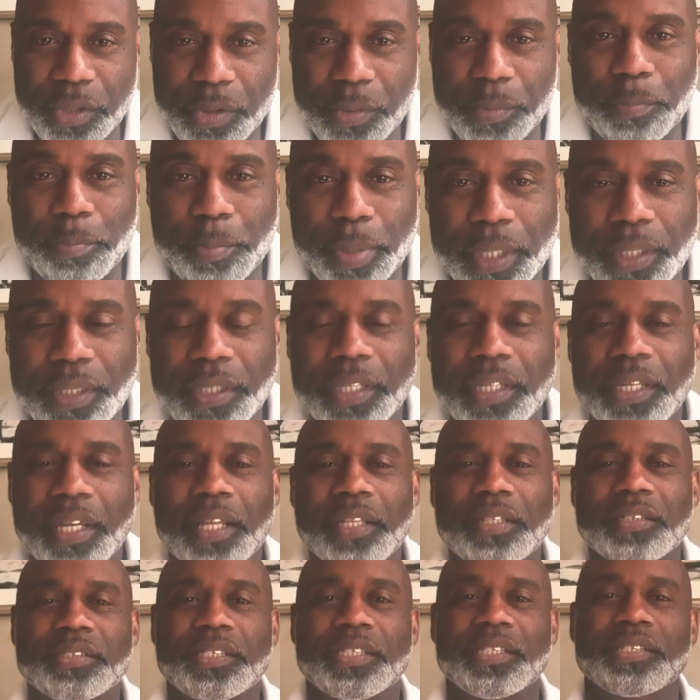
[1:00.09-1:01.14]
two billion
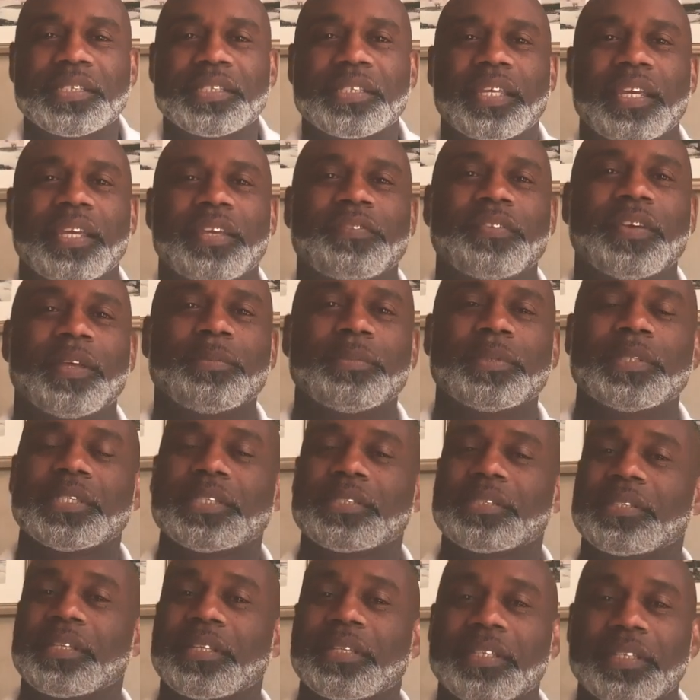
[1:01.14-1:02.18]
dollars each day. Family,
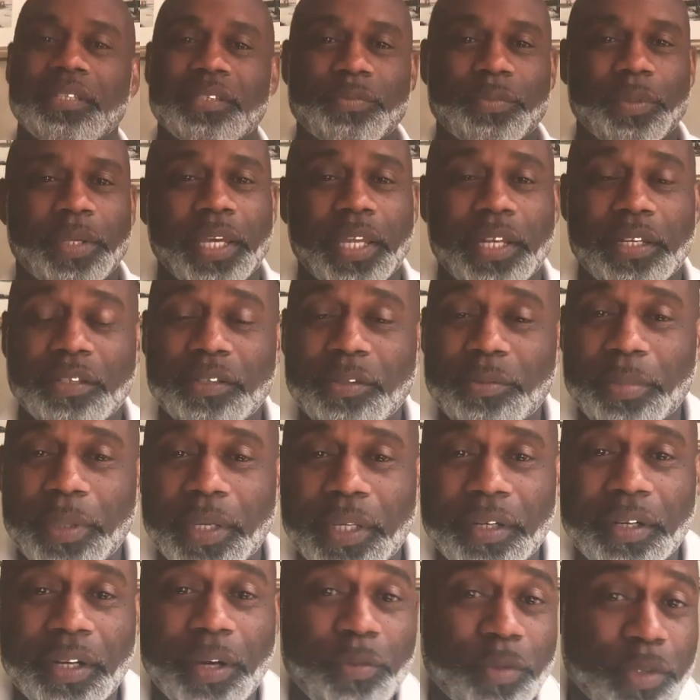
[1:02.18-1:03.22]
listen at this. We got to do
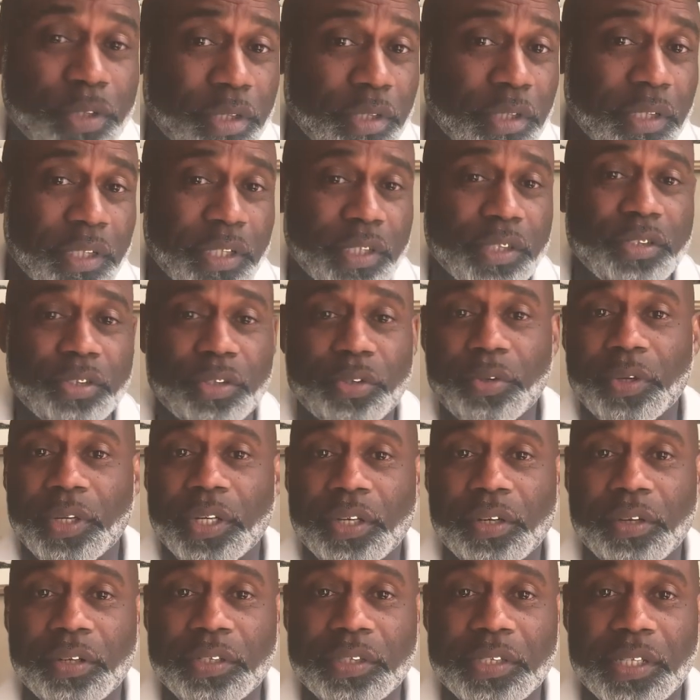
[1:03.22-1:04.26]
better. I want you to look at your
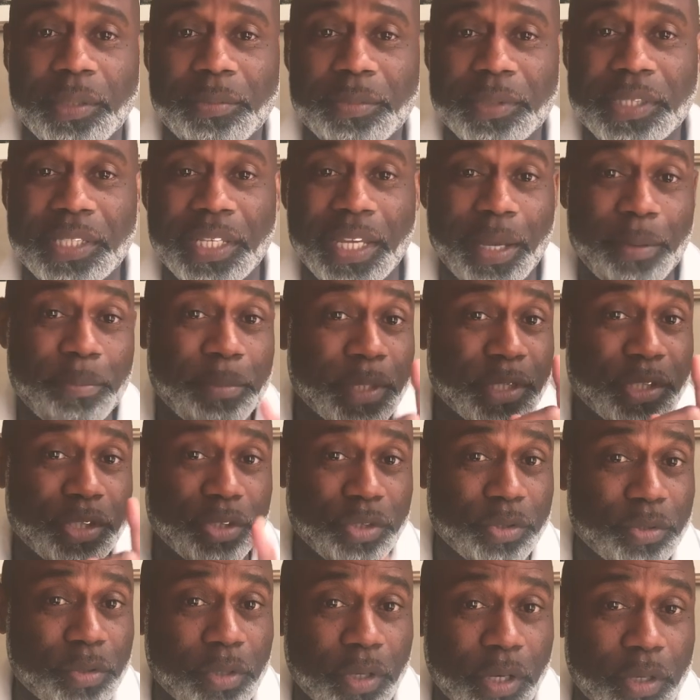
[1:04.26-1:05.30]
credit card statement, see how much
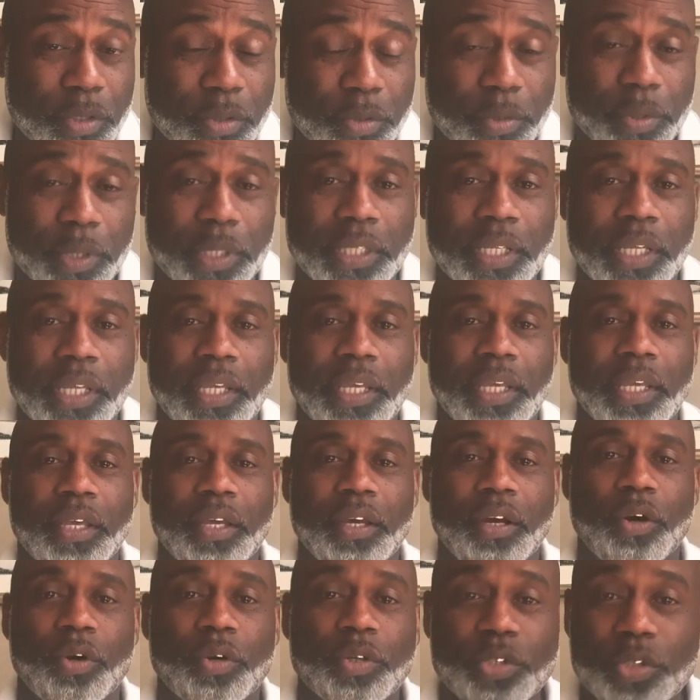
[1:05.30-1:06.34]
you're owing
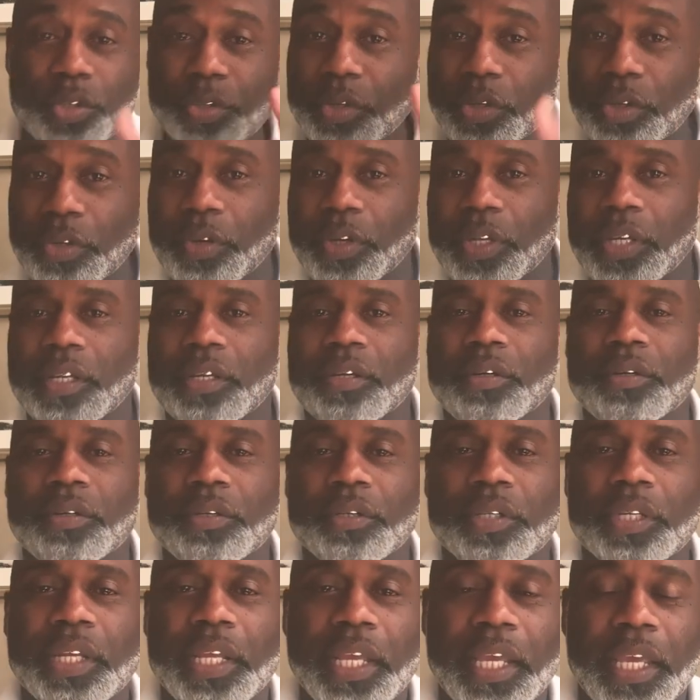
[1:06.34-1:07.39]
on your credit
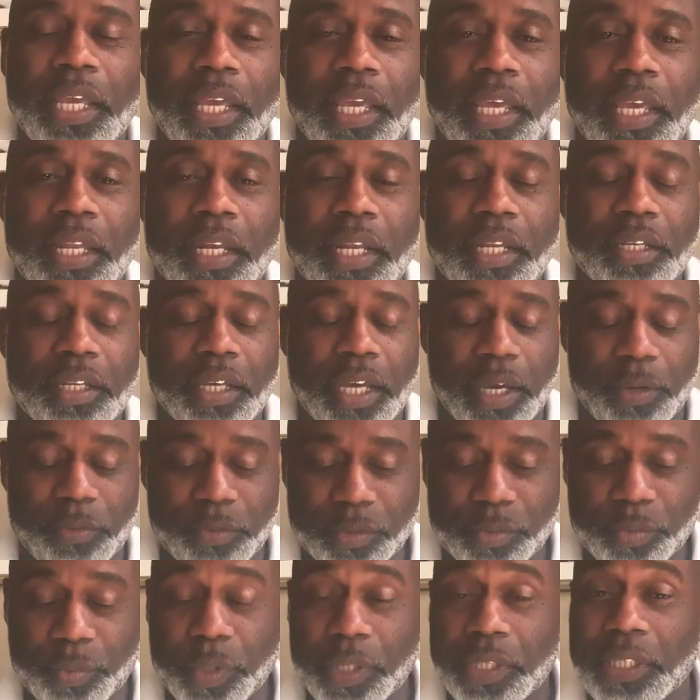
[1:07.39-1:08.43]
card. And I, I
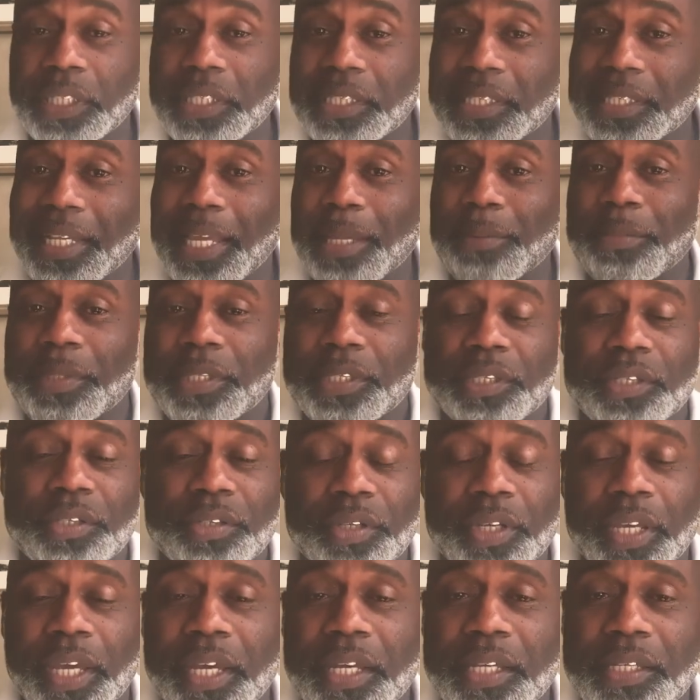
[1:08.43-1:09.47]
was reading a statement to
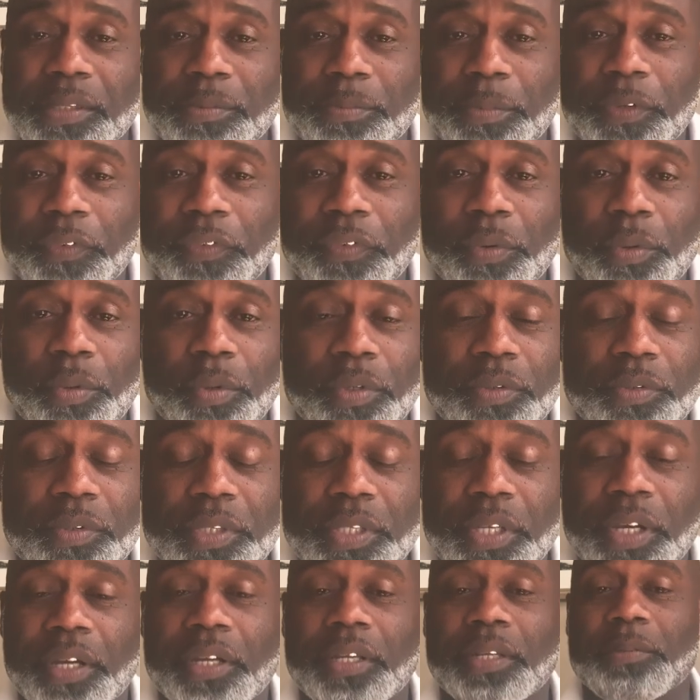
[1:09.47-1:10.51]
you guys before. It was
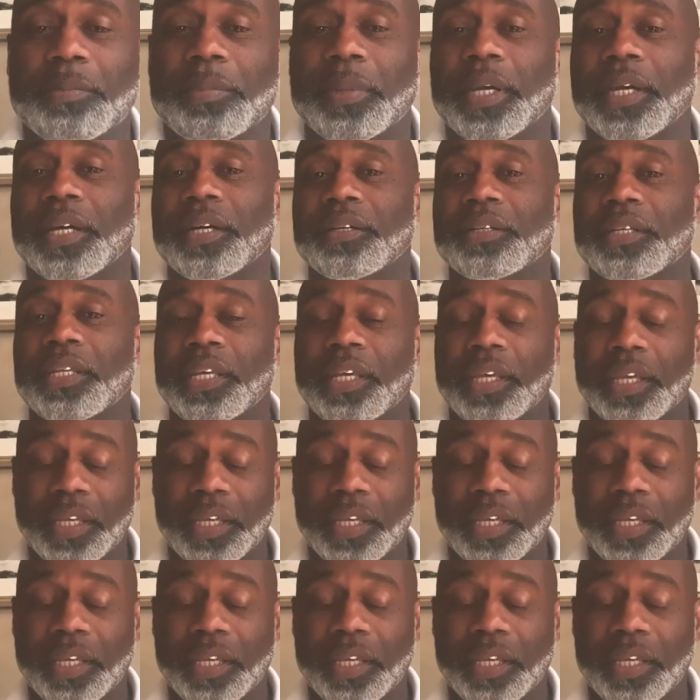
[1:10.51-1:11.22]
talking about